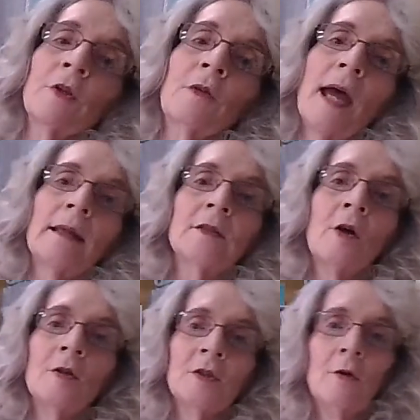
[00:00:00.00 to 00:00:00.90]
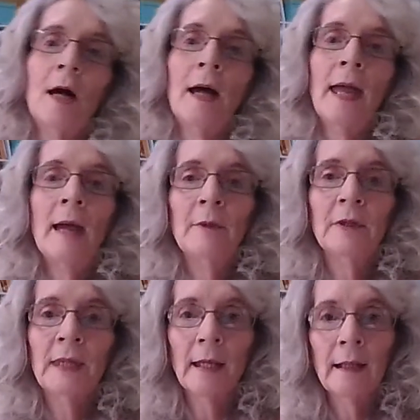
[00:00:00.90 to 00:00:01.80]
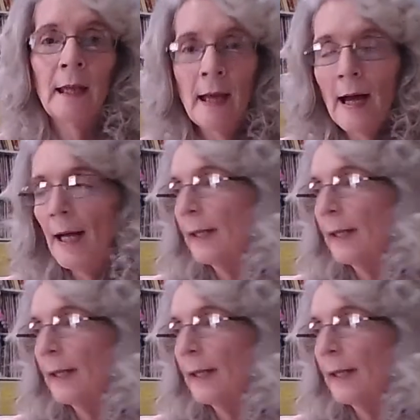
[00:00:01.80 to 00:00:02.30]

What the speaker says: So that is also a habit that I